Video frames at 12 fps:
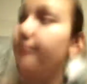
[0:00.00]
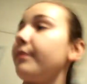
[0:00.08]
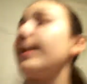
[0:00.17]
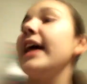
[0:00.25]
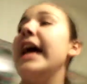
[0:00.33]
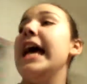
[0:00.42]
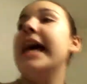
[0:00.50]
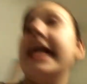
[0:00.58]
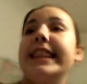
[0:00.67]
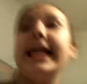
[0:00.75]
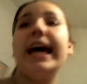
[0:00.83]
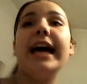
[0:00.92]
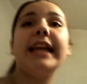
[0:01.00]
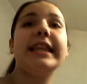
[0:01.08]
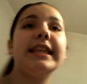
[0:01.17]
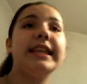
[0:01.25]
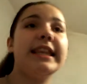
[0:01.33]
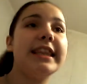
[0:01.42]
that. Thank
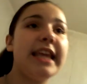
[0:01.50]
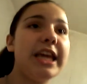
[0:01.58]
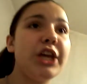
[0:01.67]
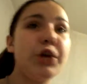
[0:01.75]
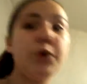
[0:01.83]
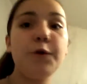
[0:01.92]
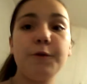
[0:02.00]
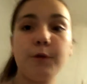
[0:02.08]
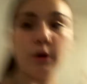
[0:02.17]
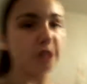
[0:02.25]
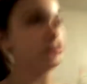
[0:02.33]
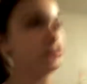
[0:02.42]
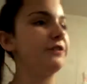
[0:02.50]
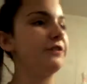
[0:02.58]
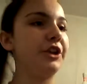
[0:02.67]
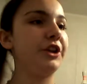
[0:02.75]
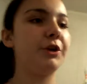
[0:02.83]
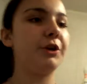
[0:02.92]
you for watching this video. I
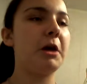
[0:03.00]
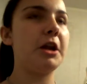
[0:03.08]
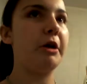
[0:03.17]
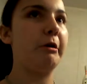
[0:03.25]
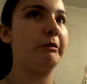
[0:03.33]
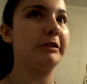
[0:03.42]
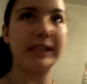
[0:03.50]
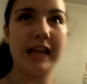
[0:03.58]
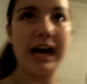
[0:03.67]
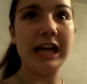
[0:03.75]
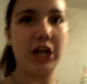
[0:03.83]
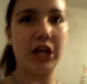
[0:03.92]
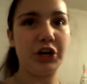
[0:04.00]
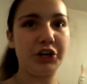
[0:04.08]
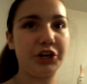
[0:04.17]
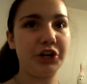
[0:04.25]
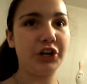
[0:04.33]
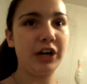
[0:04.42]
know it was a lot longer
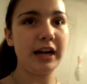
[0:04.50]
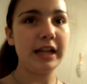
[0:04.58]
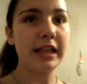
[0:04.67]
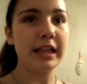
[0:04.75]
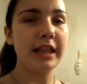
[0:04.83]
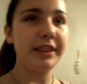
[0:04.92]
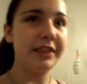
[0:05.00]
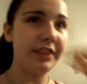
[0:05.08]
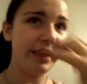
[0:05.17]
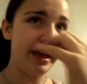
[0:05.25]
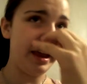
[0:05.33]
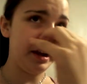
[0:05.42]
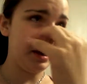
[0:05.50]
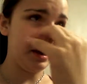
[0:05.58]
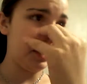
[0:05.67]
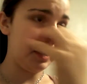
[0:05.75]
than than